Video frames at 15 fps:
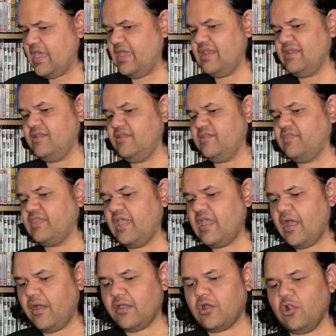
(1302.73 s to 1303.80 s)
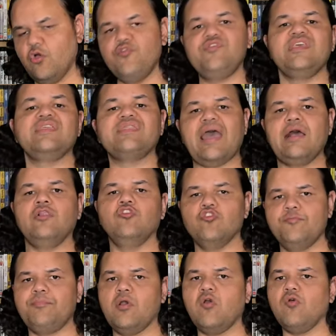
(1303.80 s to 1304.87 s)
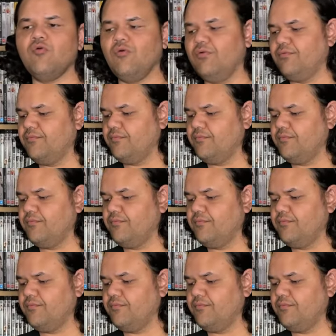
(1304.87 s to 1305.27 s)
And they are closing that loophole.